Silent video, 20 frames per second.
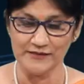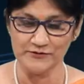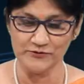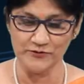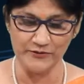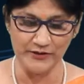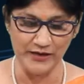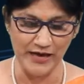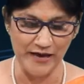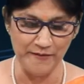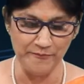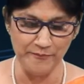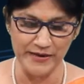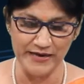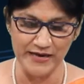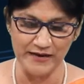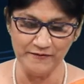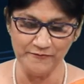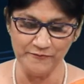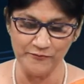So, I am
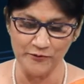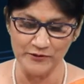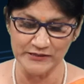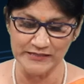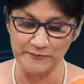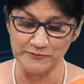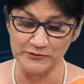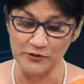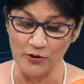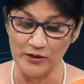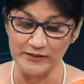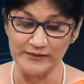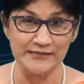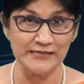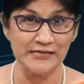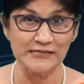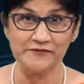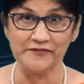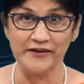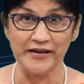picking forceps. All this is